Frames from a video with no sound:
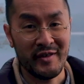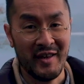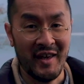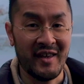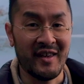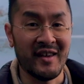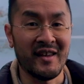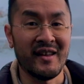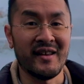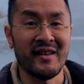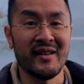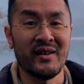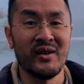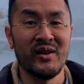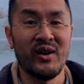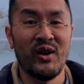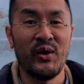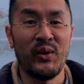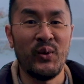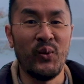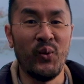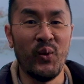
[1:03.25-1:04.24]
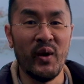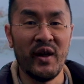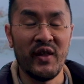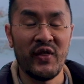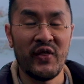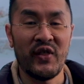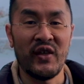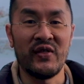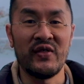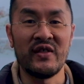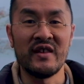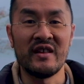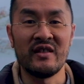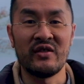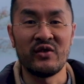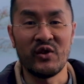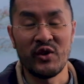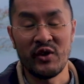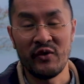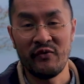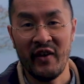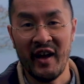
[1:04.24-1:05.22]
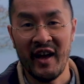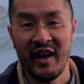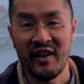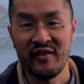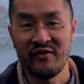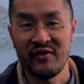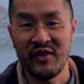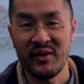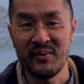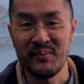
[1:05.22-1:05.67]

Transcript: taken with the 35